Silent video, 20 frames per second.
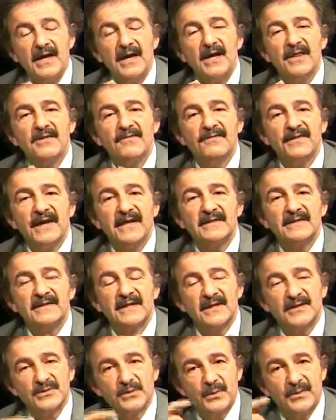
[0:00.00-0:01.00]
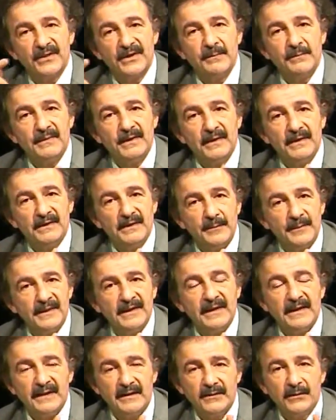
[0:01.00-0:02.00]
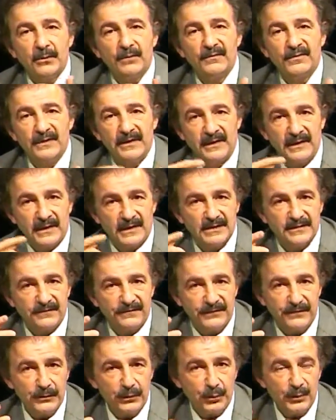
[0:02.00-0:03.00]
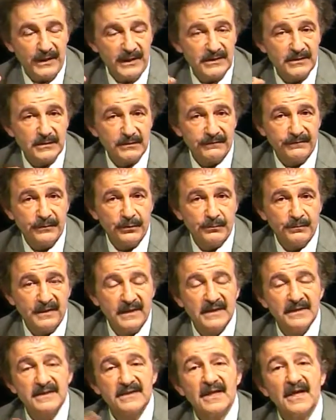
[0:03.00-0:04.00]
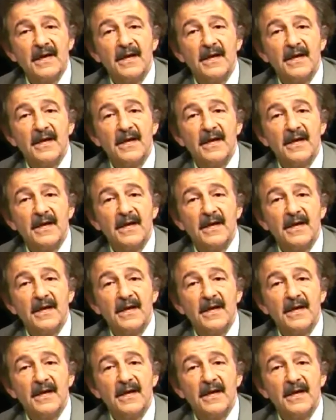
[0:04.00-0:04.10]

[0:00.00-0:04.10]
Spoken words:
the fat cells will then be eliminated over the next few weeks to a few months,